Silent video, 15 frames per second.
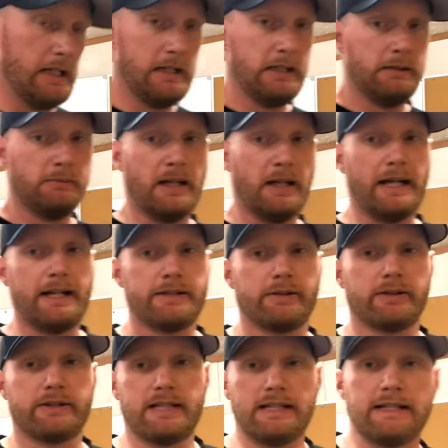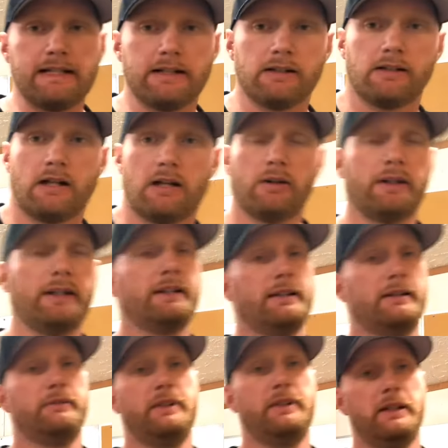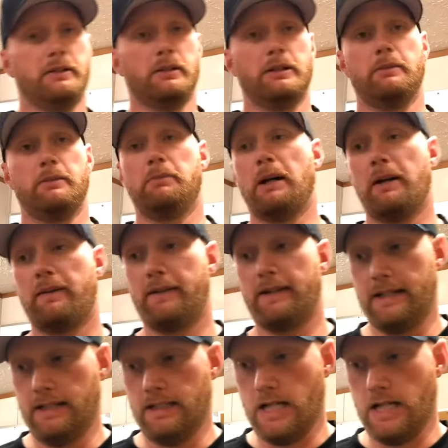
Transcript: my HRT gear, I'll get a video up about that.